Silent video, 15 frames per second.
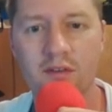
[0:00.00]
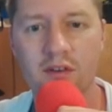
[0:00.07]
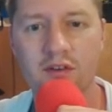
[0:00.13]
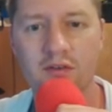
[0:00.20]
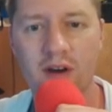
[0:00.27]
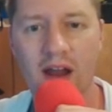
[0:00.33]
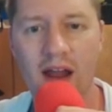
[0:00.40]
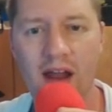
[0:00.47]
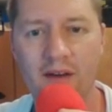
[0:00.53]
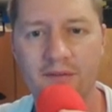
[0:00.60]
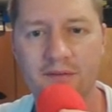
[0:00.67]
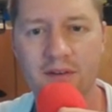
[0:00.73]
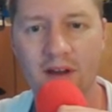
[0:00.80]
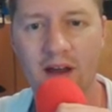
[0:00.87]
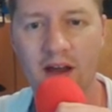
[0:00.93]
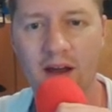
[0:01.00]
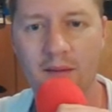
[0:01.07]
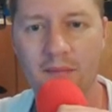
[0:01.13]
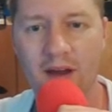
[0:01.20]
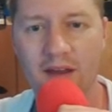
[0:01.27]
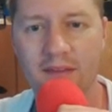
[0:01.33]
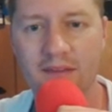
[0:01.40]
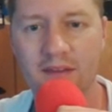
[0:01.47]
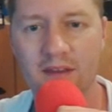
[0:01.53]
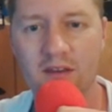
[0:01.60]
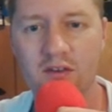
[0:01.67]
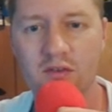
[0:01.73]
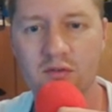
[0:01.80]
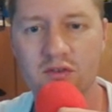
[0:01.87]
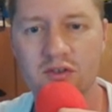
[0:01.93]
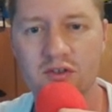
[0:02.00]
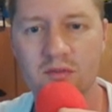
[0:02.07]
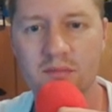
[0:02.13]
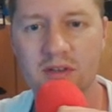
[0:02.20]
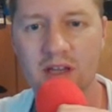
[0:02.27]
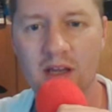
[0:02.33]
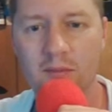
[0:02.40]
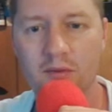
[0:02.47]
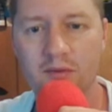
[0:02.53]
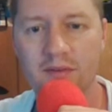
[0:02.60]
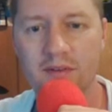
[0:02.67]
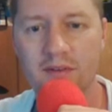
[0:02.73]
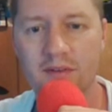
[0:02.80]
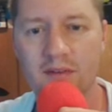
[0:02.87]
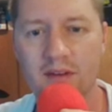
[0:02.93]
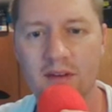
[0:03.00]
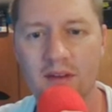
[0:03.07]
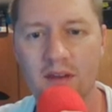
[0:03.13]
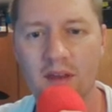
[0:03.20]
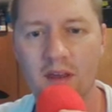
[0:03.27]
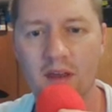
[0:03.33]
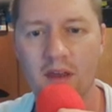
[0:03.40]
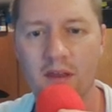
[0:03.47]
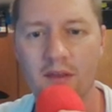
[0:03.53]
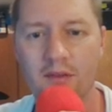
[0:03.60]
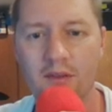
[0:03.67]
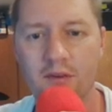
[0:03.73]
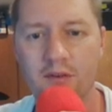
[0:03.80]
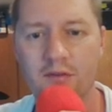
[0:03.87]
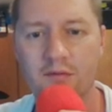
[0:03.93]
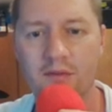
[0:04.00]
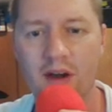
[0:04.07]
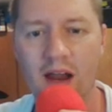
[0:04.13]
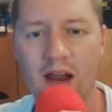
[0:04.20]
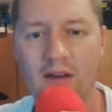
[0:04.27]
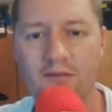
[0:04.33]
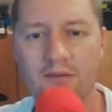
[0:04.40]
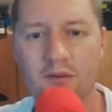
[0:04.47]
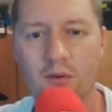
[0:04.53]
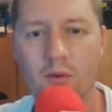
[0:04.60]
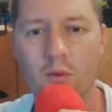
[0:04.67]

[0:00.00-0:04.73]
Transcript: the draft, I think you should be able to see the draft.